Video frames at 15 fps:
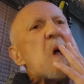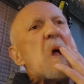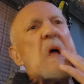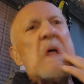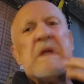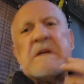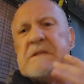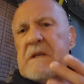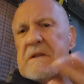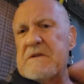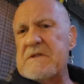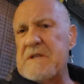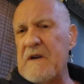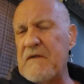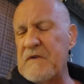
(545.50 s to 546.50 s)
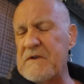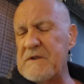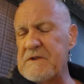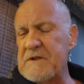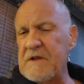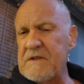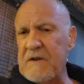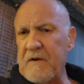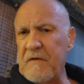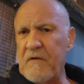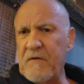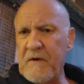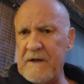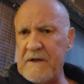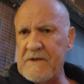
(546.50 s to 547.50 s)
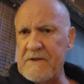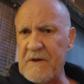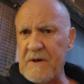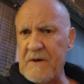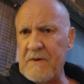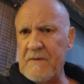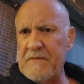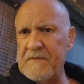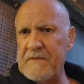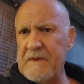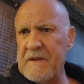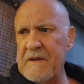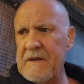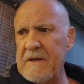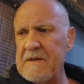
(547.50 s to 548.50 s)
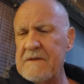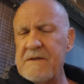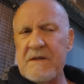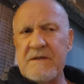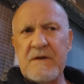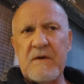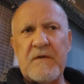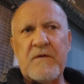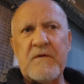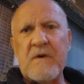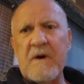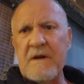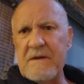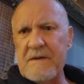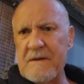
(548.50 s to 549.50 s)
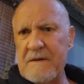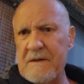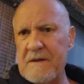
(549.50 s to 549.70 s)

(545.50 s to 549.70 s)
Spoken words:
This other stuff is just a freak show, just a front.